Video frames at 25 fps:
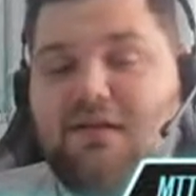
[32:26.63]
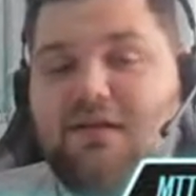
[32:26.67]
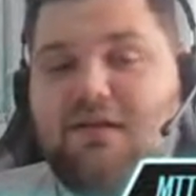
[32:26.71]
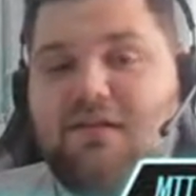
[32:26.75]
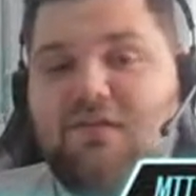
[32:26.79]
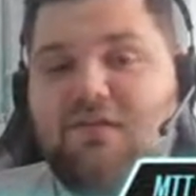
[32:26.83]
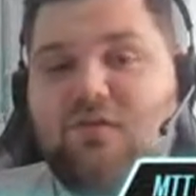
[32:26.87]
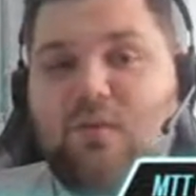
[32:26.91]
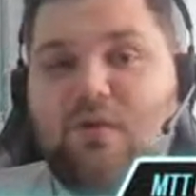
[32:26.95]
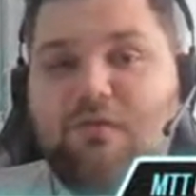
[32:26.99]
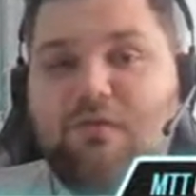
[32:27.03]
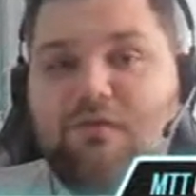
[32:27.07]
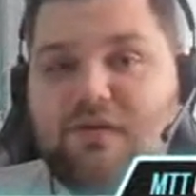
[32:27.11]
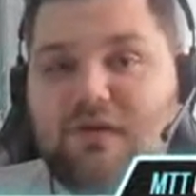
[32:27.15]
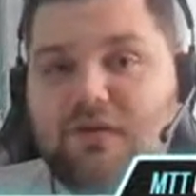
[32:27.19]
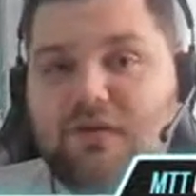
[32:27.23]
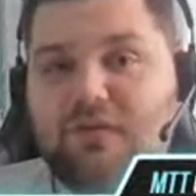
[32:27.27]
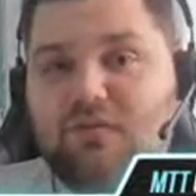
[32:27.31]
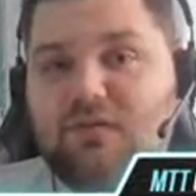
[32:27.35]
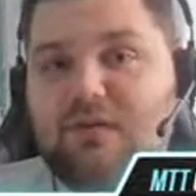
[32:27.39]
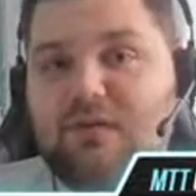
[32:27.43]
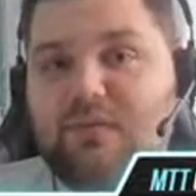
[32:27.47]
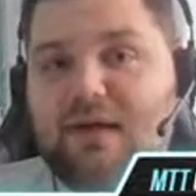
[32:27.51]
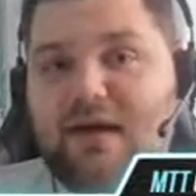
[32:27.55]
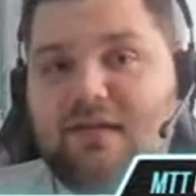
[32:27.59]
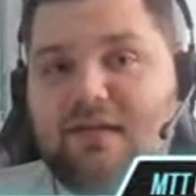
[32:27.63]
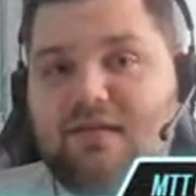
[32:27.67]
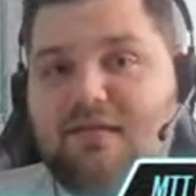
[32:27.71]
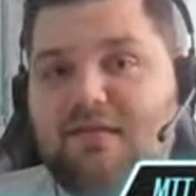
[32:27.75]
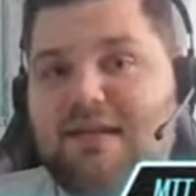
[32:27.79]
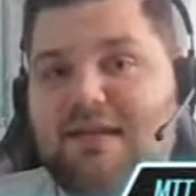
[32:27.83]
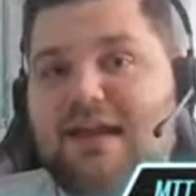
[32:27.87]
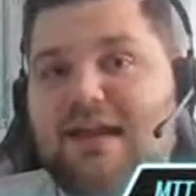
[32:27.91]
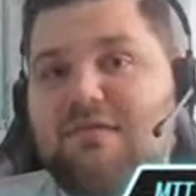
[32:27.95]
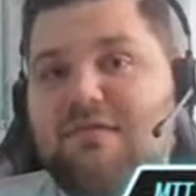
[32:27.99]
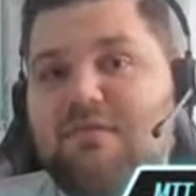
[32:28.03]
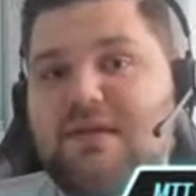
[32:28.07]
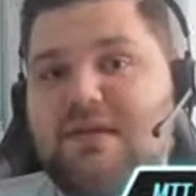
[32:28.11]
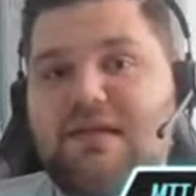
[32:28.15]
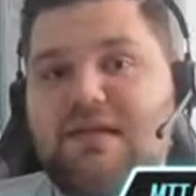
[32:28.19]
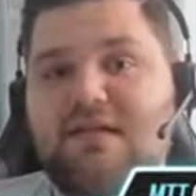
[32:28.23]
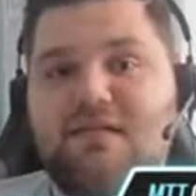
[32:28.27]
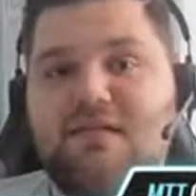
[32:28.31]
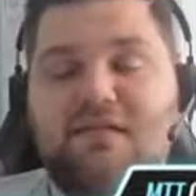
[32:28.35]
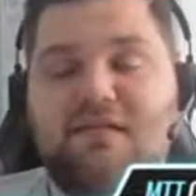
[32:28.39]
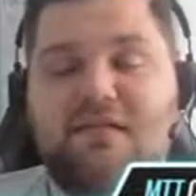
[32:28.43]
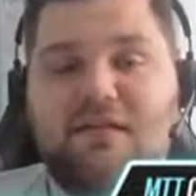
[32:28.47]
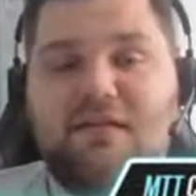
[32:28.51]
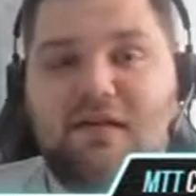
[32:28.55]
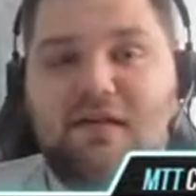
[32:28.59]
So if he 3-bets, that
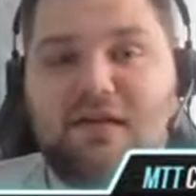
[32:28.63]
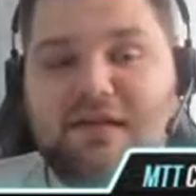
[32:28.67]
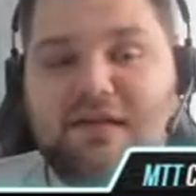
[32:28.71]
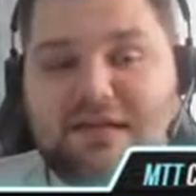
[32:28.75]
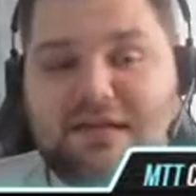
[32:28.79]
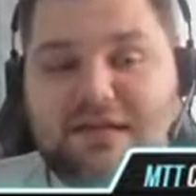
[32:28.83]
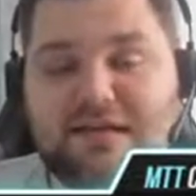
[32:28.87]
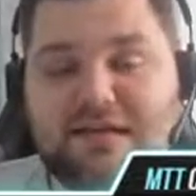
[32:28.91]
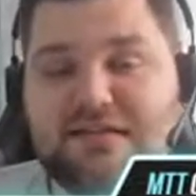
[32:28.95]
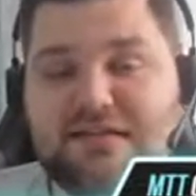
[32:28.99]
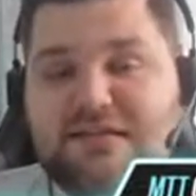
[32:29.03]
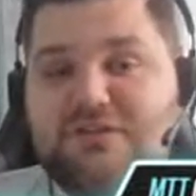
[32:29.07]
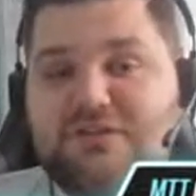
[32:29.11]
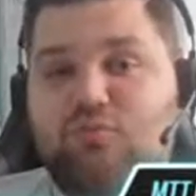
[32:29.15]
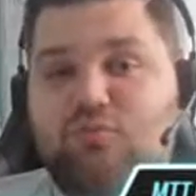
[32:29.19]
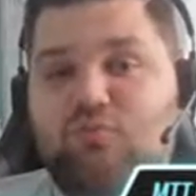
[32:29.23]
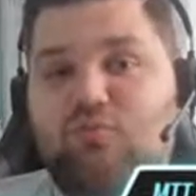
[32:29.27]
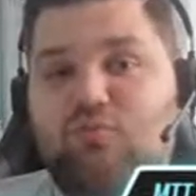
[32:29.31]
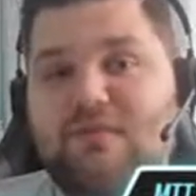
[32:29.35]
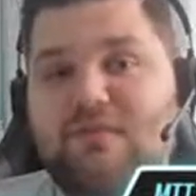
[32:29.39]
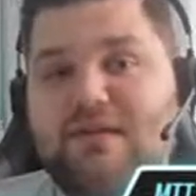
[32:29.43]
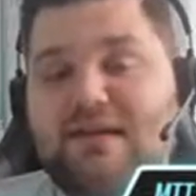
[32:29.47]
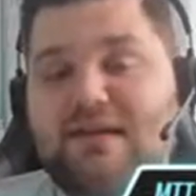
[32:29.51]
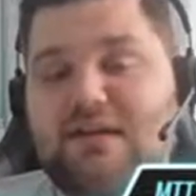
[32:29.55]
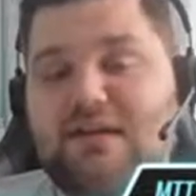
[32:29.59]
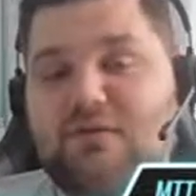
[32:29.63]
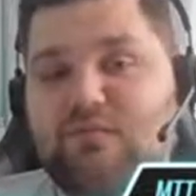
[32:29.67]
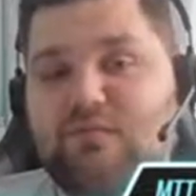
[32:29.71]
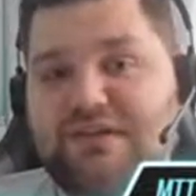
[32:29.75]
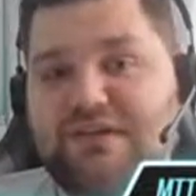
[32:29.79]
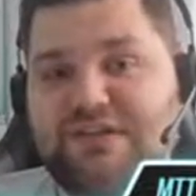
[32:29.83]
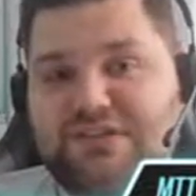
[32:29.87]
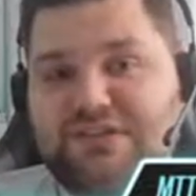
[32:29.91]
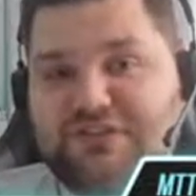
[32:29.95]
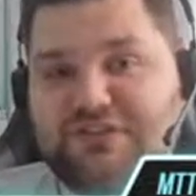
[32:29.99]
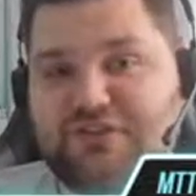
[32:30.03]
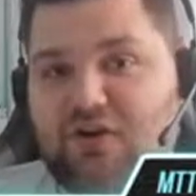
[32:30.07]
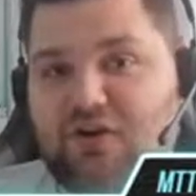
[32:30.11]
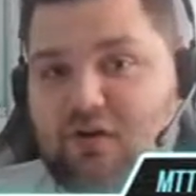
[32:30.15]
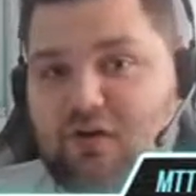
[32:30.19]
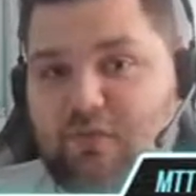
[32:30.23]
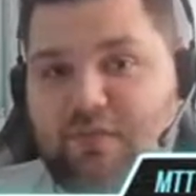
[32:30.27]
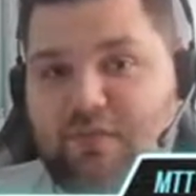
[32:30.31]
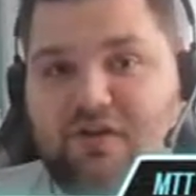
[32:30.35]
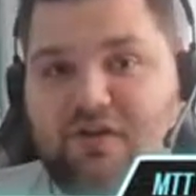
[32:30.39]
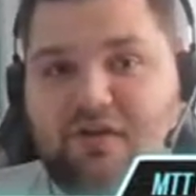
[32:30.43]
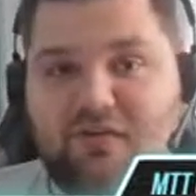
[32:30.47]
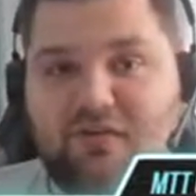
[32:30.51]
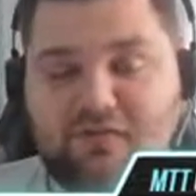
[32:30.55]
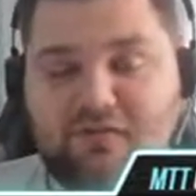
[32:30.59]
means he is really, really strong,
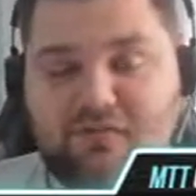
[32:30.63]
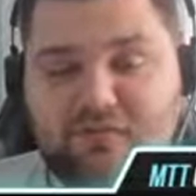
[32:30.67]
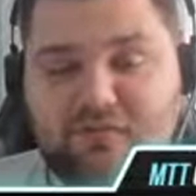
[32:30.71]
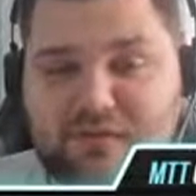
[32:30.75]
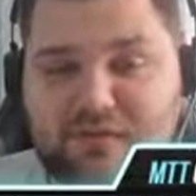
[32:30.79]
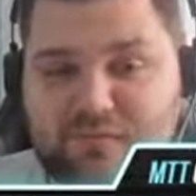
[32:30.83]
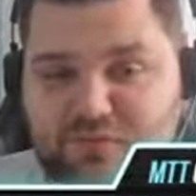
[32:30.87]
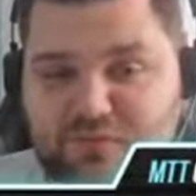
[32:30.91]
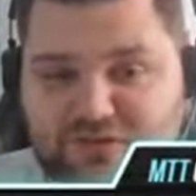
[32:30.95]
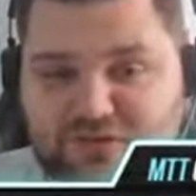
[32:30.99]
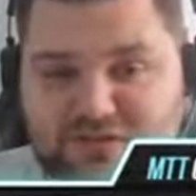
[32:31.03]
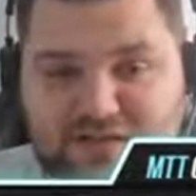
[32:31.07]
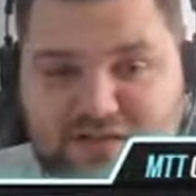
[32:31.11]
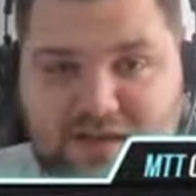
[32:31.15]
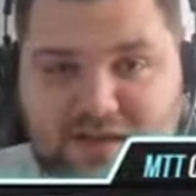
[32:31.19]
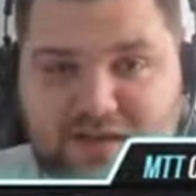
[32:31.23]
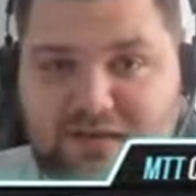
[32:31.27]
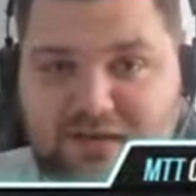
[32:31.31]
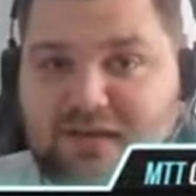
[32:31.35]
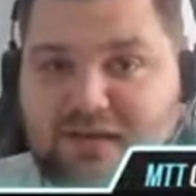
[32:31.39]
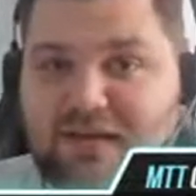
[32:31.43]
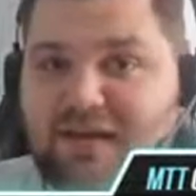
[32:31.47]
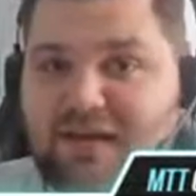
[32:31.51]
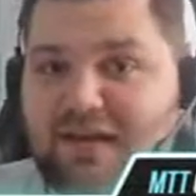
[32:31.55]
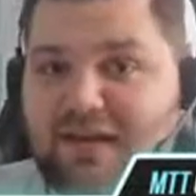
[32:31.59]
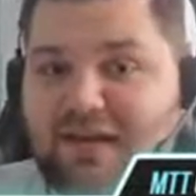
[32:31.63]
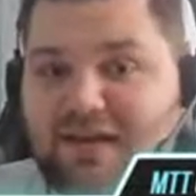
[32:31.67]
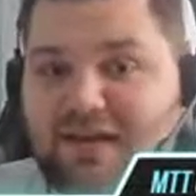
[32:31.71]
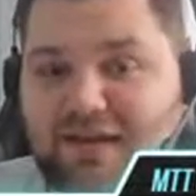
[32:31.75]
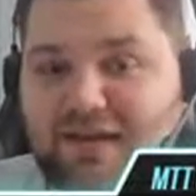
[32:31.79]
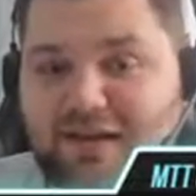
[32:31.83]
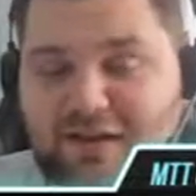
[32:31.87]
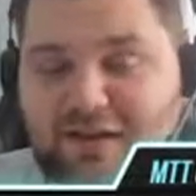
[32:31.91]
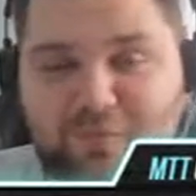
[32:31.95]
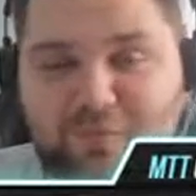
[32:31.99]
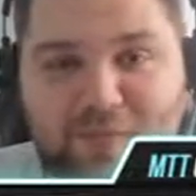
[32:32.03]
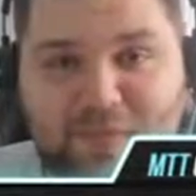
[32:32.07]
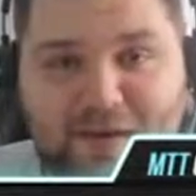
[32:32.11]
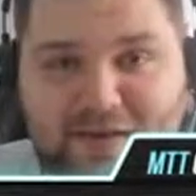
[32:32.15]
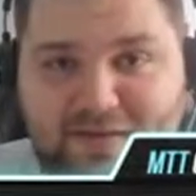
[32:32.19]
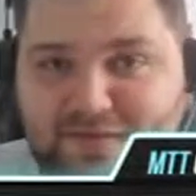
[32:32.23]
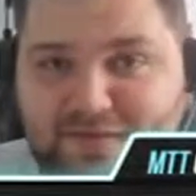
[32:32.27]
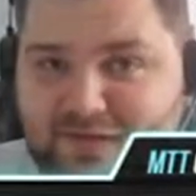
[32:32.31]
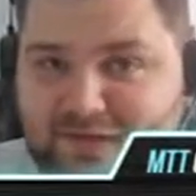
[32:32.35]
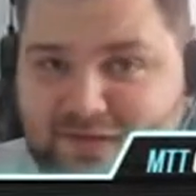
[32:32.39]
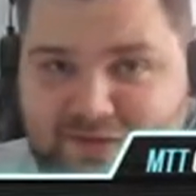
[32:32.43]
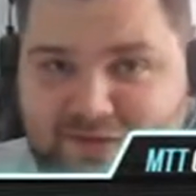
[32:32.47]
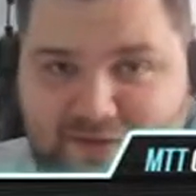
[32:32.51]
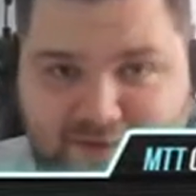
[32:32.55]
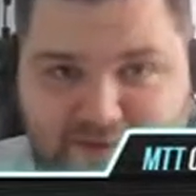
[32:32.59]
because 3% is
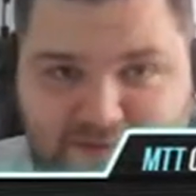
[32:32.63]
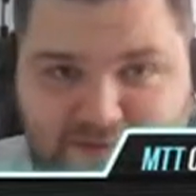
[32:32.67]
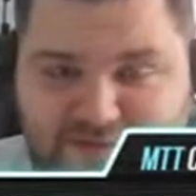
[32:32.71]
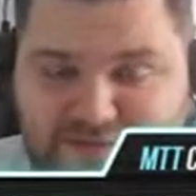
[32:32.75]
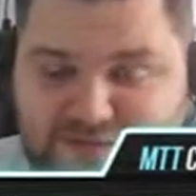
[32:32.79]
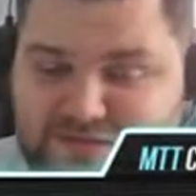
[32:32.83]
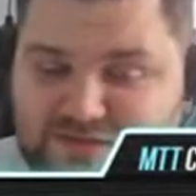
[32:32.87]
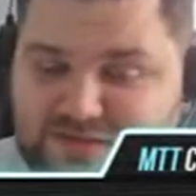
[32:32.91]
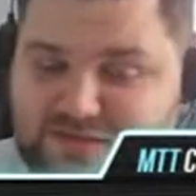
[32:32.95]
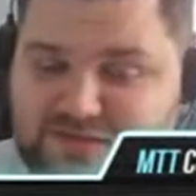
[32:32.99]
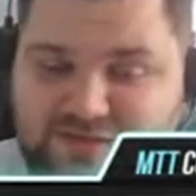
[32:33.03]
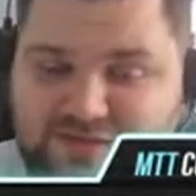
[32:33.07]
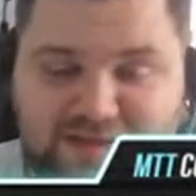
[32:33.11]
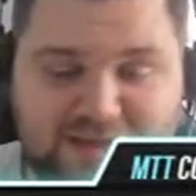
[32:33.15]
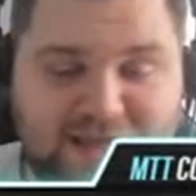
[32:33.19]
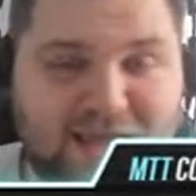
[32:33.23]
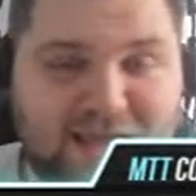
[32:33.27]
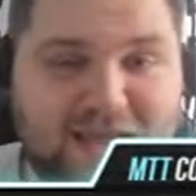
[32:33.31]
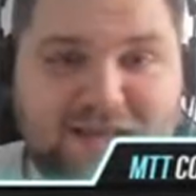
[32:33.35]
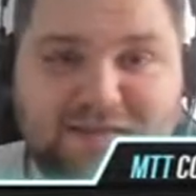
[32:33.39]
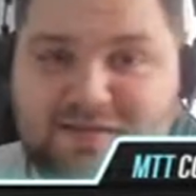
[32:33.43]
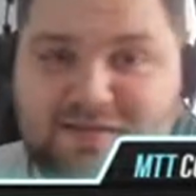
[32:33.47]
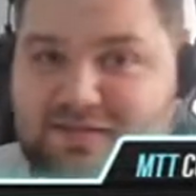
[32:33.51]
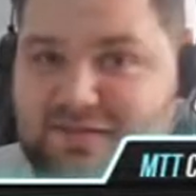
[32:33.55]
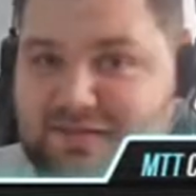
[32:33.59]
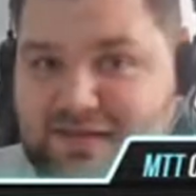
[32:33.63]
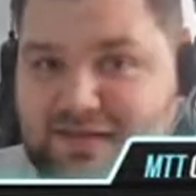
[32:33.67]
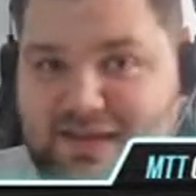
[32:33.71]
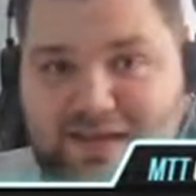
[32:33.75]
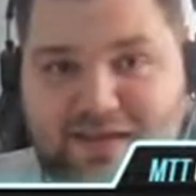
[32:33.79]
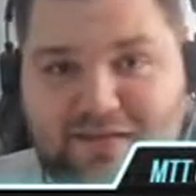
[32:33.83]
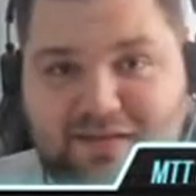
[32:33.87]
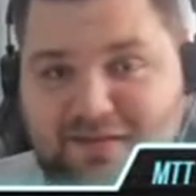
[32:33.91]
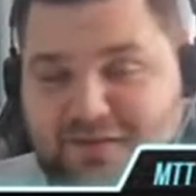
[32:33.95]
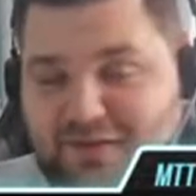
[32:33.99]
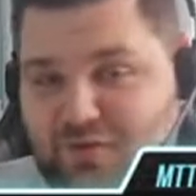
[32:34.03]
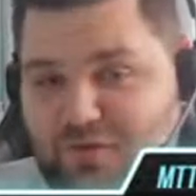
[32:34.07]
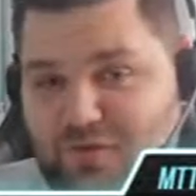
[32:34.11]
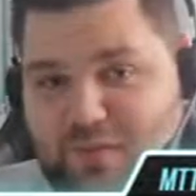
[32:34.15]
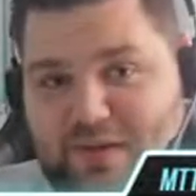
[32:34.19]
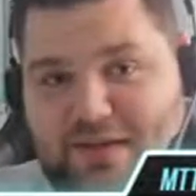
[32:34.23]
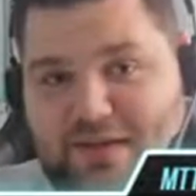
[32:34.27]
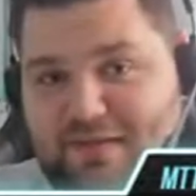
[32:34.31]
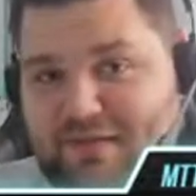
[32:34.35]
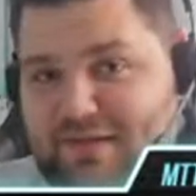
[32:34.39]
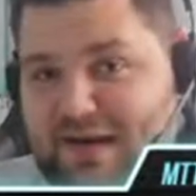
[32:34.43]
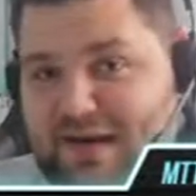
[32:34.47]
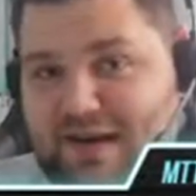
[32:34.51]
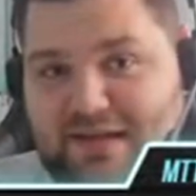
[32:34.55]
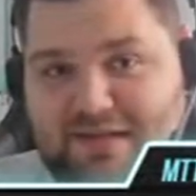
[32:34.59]
basically just aces, kings,
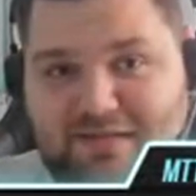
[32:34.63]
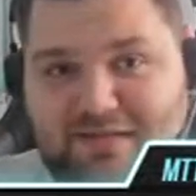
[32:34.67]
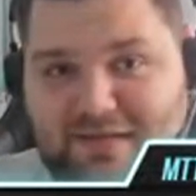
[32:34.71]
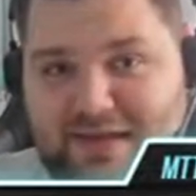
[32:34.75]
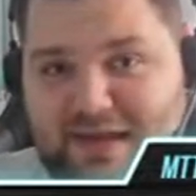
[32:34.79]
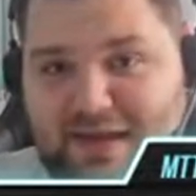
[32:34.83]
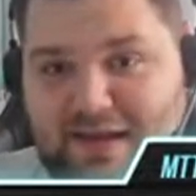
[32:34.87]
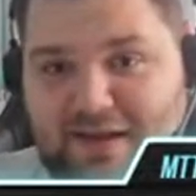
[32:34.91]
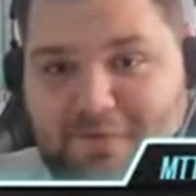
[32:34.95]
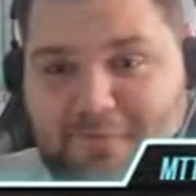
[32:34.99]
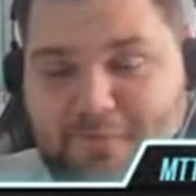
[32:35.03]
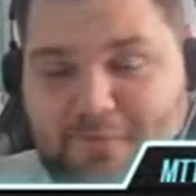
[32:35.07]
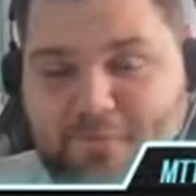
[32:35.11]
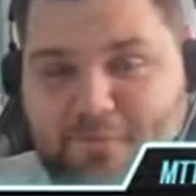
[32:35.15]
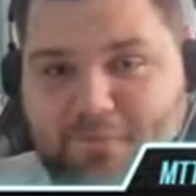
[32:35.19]
queens, and ace king.